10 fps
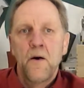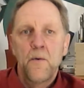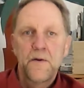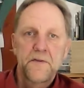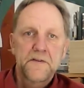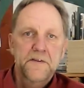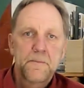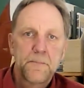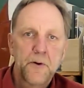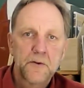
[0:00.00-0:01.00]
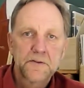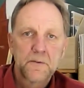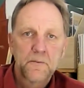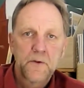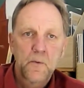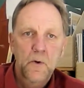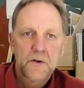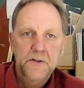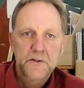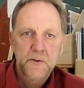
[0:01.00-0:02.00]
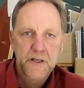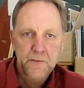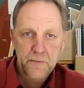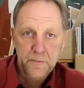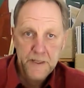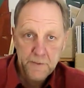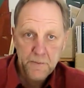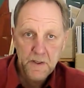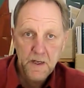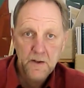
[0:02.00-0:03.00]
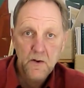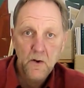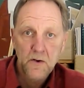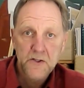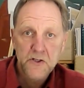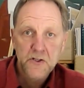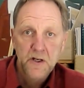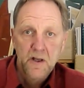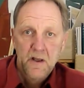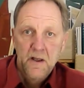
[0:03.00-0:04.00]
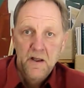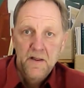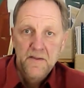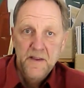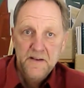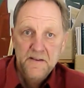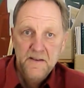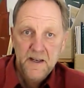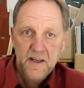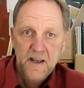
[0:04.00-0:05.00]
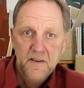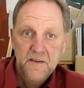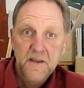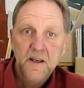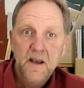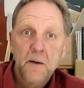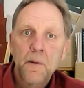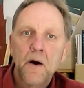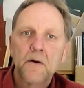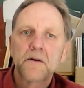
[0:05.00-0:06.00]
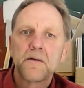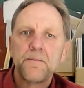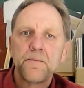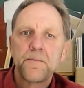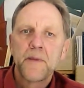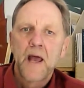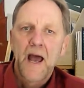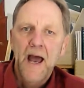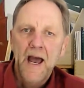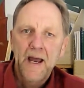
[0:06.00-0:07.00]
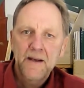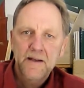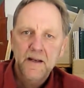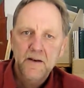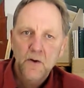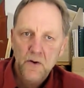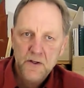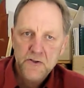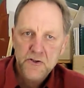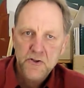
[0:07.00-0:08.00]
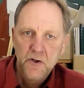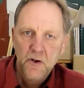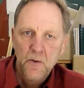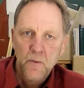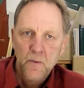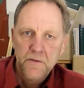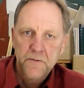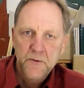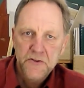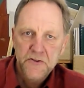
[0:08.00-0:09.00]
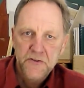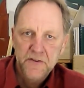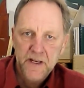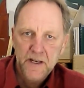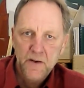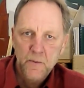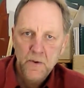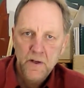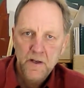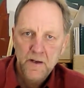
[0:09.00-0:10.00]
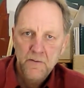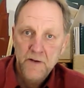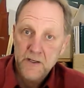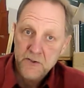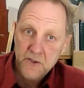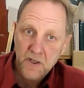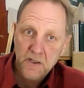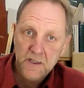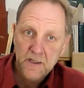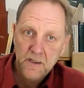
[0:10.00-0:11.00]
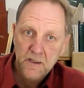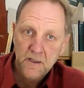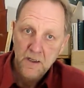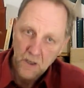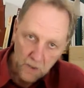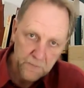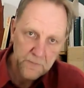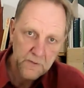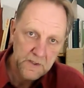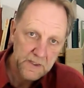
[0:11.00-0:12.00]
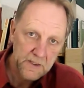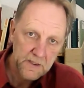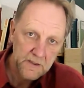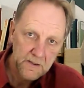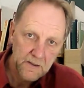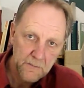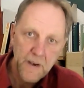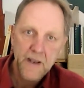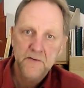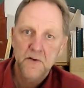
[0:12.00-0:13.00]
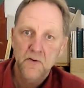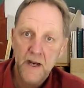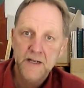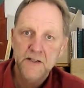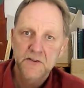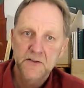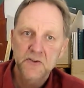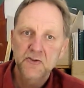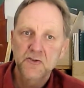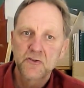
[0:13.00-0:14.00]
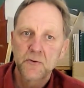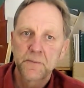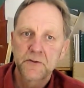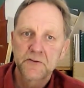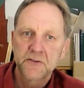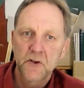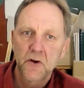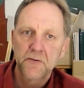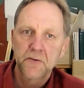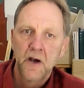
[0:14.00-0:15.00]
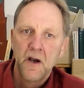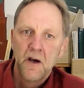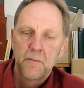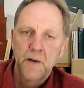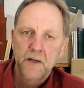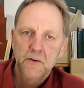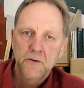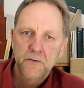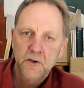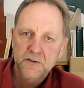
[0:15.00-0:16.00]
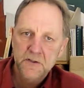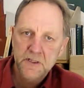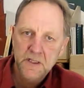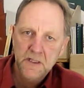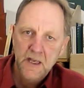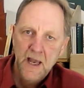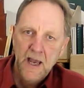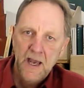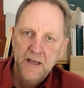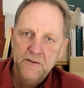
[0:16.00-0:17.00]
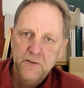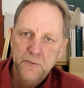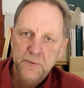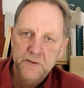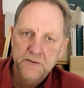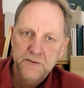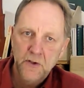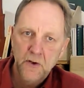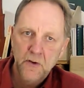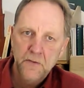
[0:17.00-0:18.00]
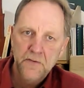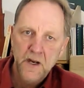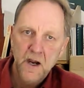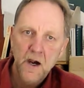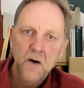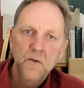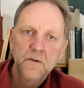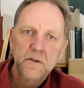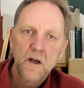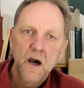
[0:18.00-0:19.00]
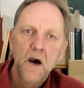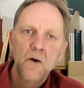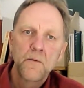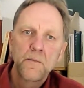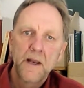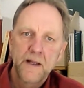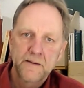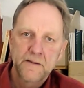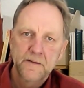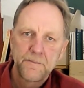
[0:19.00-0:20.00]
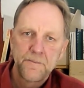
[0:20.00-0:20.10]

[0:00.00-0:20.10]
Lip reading: With this symposium we want to give people a knowledge that they can think about, and a knowledge with which they will eventually, hopefully, make the right decision to preserve biodiversity and to preserve their own homeland.